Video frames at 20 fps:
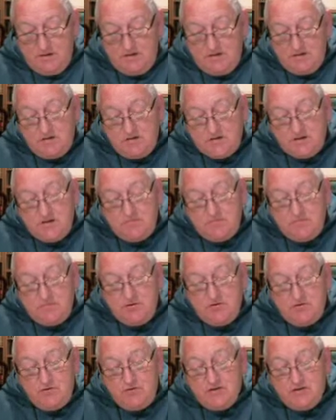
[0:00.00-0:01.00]
This
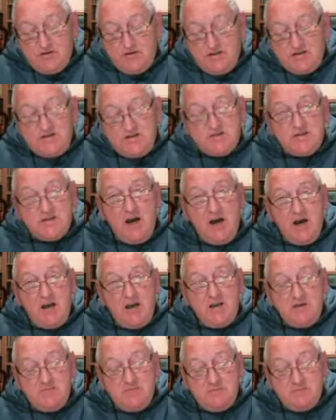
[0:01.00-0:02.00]
communion in
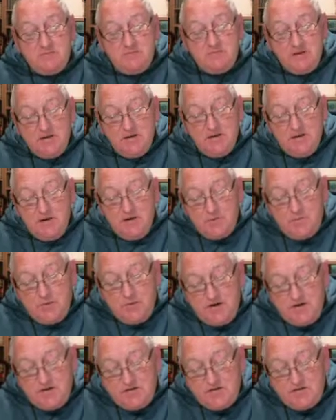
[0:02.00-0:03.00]
time
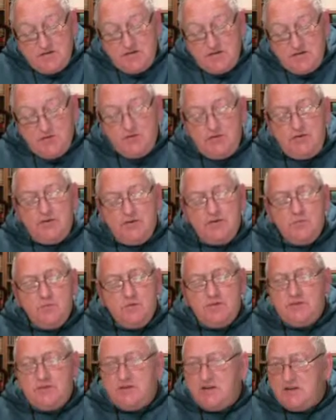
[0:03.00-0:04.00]
brings union
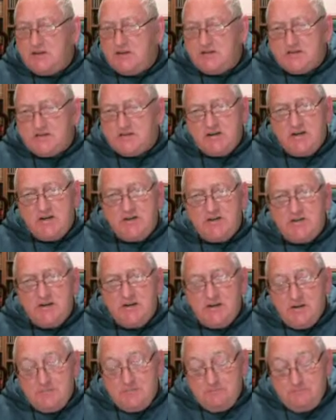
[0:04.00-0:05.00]
with the
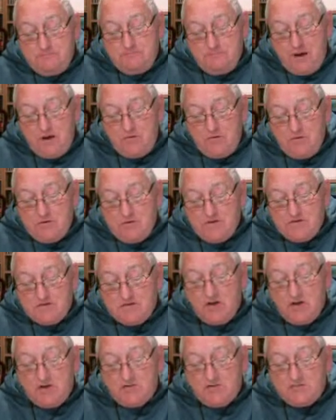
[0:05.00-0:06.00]
eternal and boundless
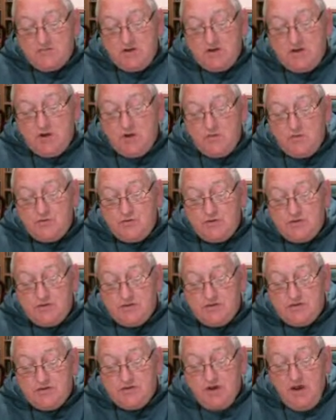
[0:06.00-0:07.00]
cosmic
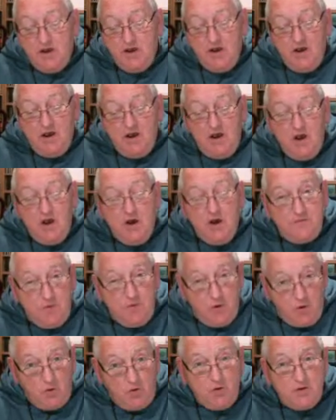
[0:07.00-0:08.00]
ocean of
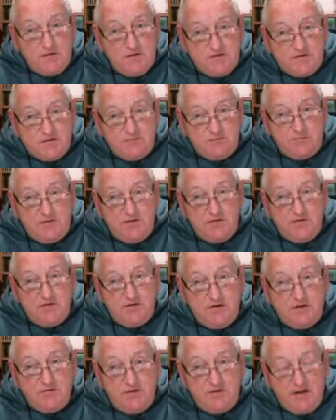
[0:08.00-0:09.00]
all
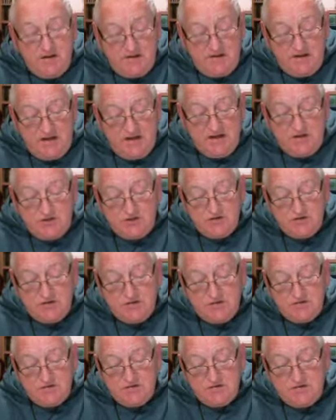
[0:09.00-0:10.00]
superior
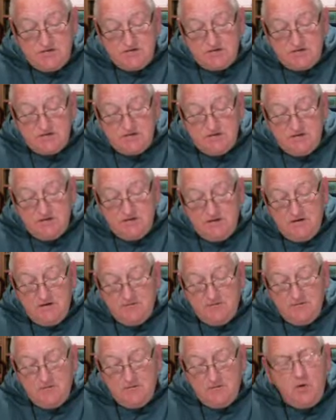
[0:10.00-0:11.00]
radiations
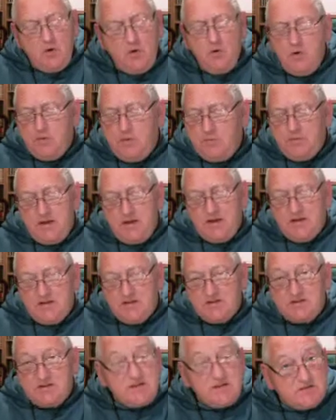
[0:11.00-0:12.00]
from all
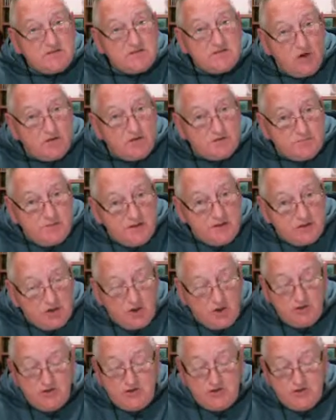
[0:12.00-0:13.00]
planets as cosmic
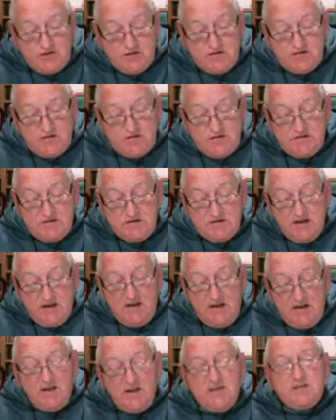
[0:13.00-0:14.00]
consciousness
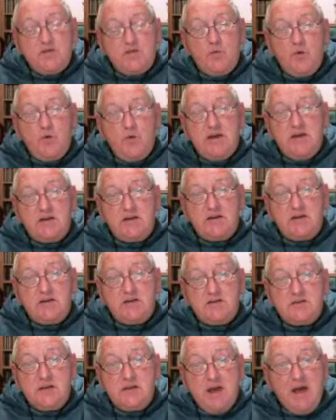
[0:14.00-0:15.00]
is
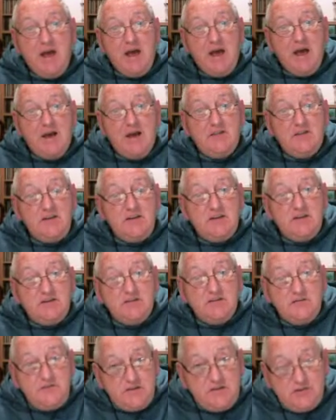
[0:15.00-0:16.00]
awakened and the
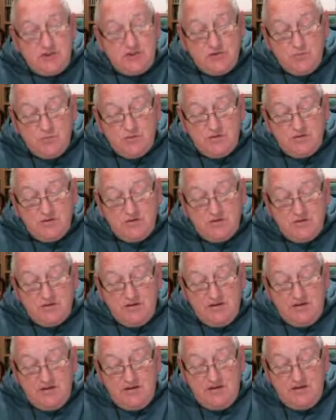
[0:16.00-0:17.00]
individual
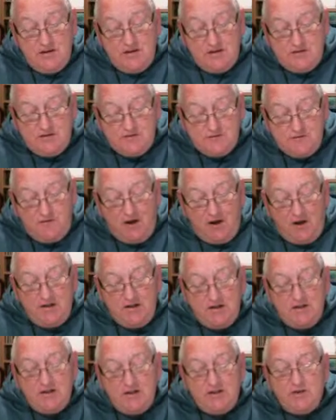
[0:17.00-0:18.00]
is
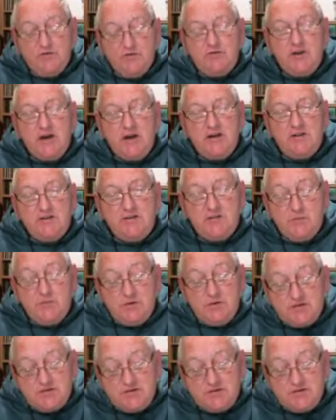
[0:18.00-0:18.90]
finally united with the